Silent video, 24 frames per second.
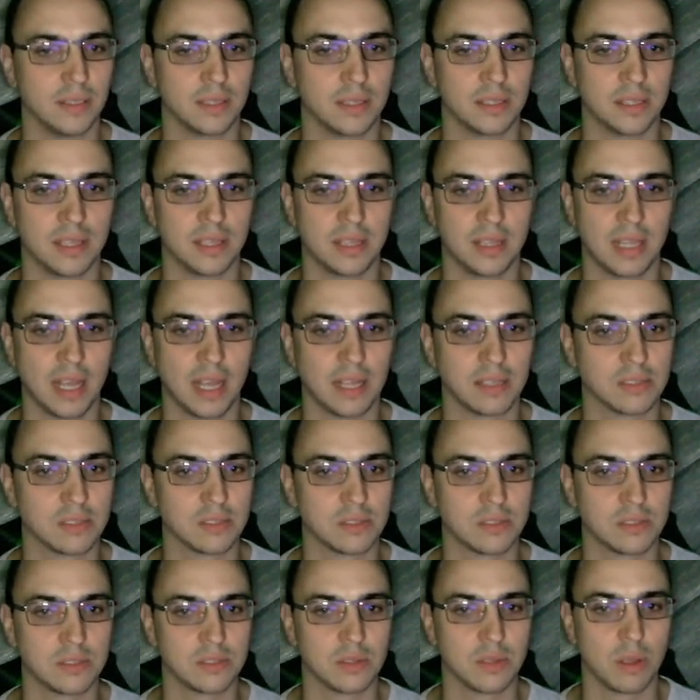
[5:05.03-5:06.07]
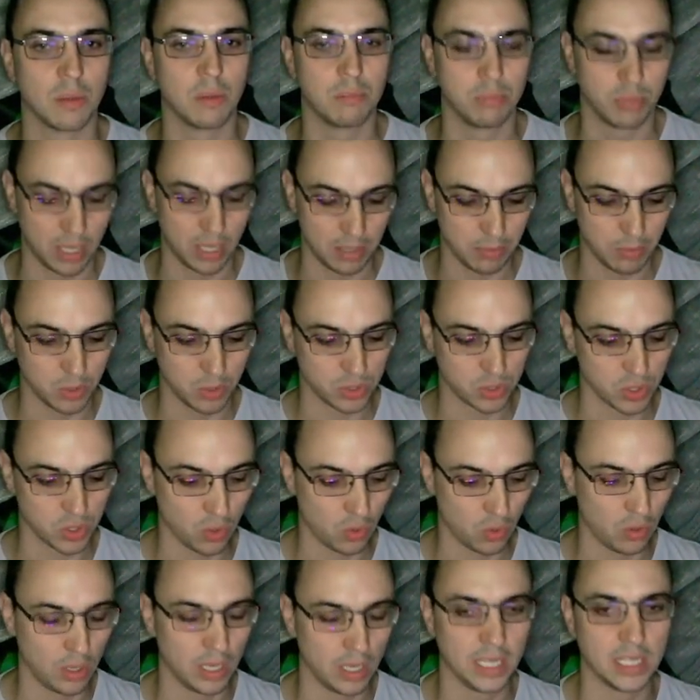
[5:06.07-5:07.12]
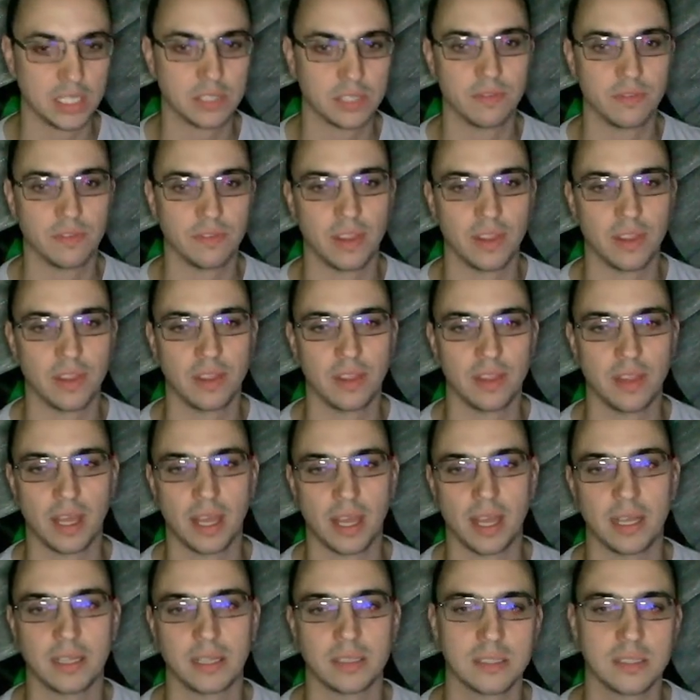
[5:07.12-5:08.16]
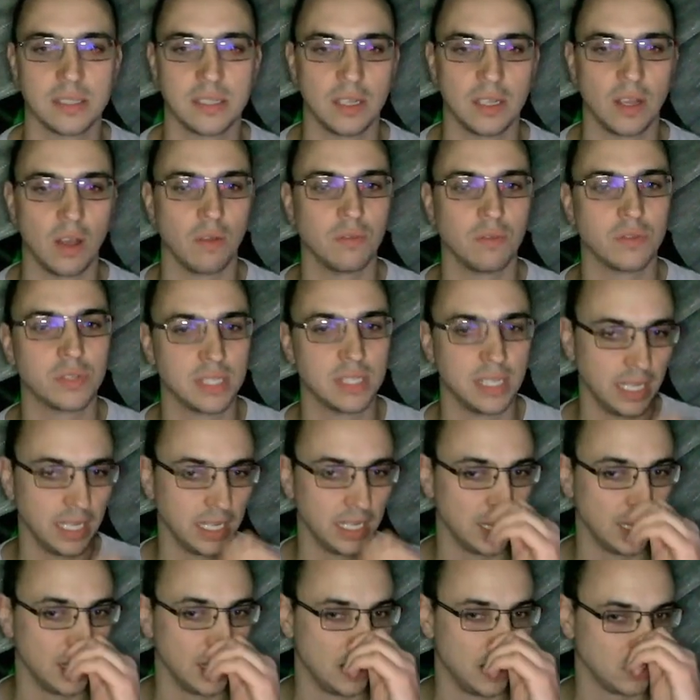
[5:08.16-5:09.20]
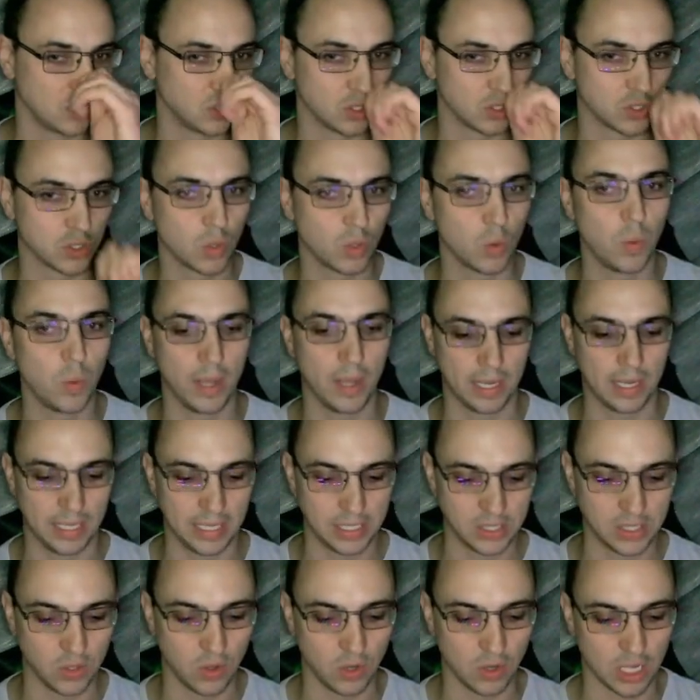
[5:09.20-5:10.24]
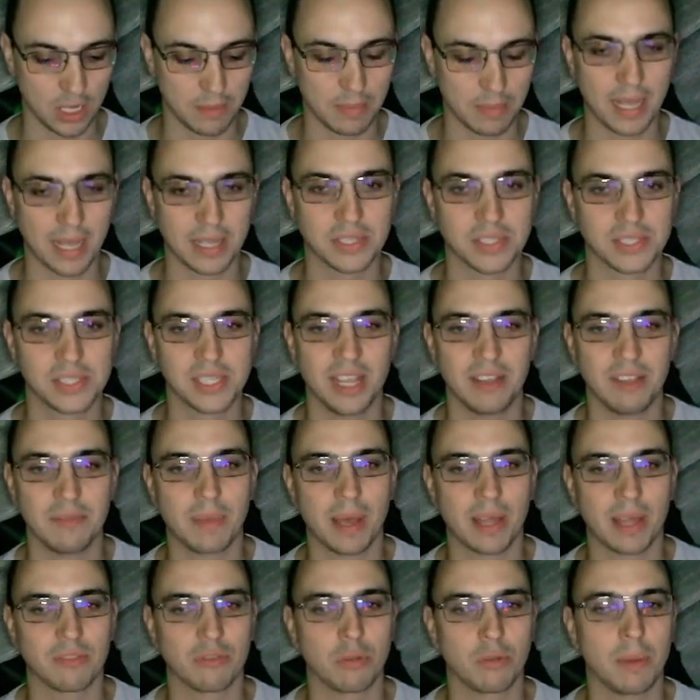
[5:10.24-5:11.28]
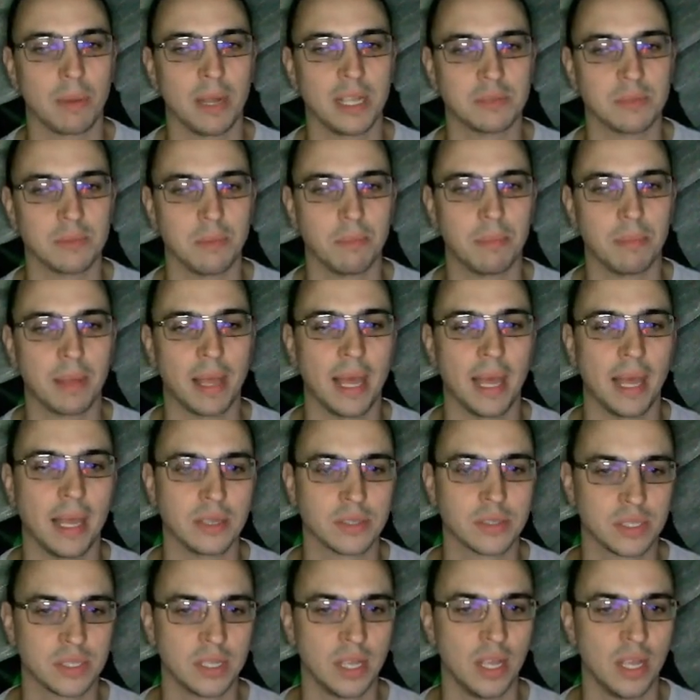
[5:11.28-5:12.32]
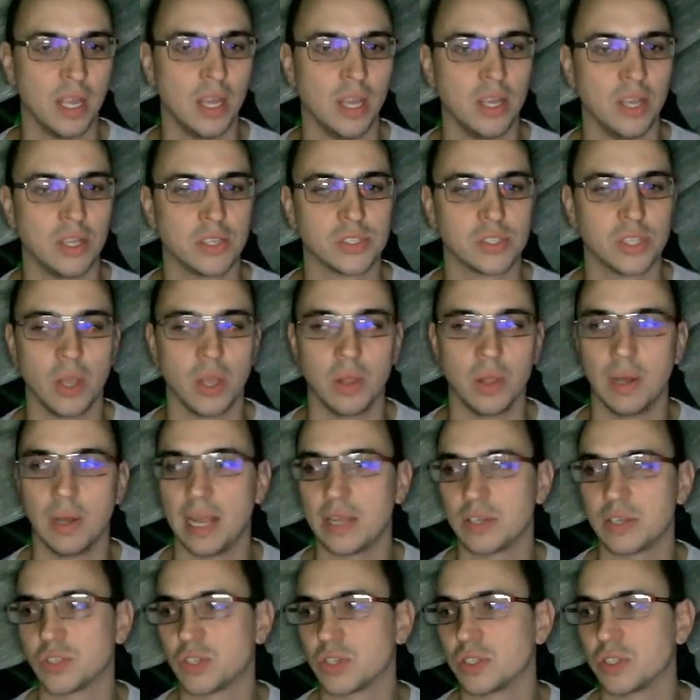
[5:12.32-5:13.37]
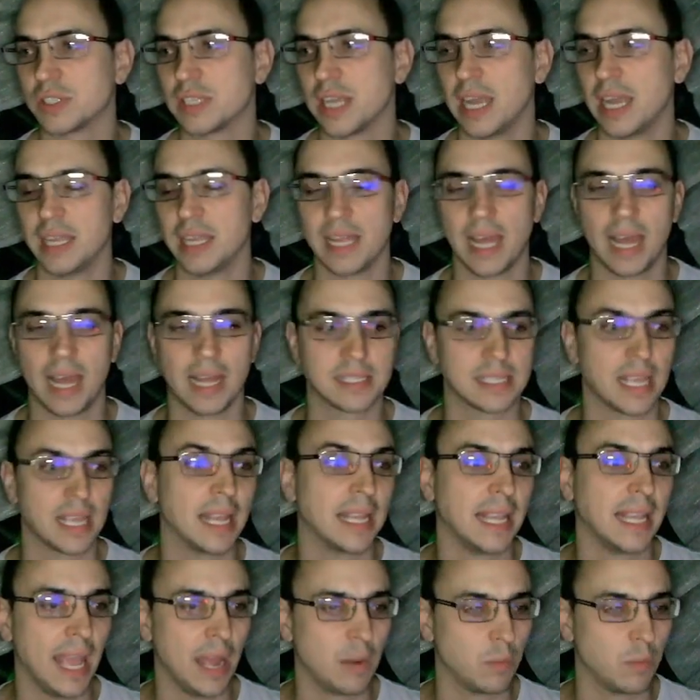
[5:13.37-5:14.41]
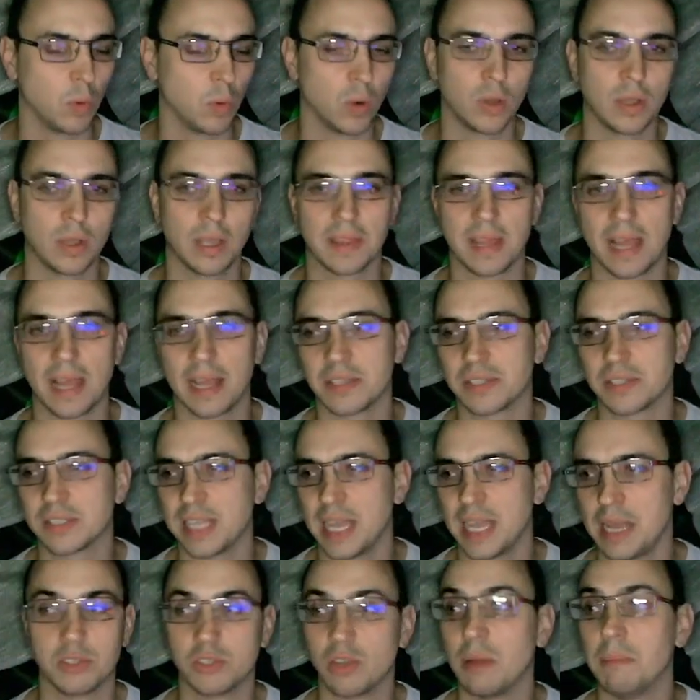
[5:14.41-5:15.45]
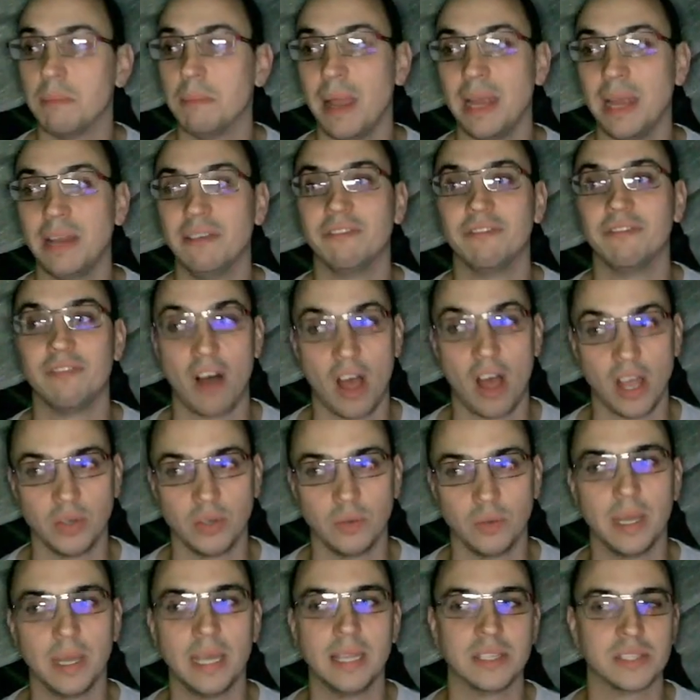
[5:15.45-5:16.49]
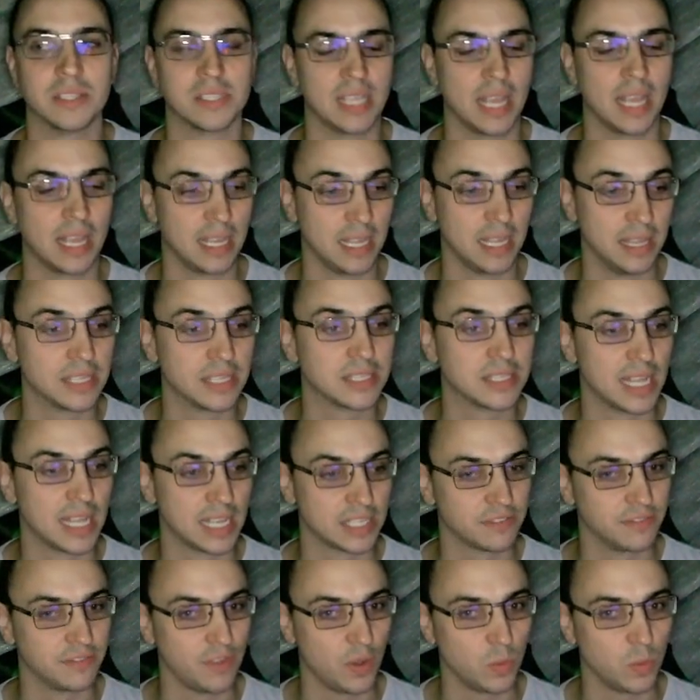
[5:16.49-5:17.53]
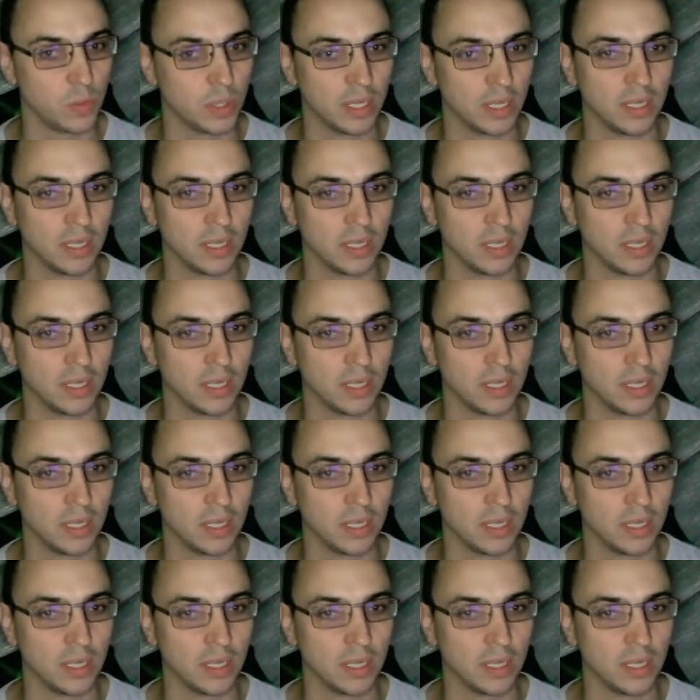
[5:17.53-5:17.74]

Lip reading: that's pretty much all it is for that. Obviously, just quickly talking about safe path replacement pairs. So let's just say that again, we'll look at that same main file in the SASS folder.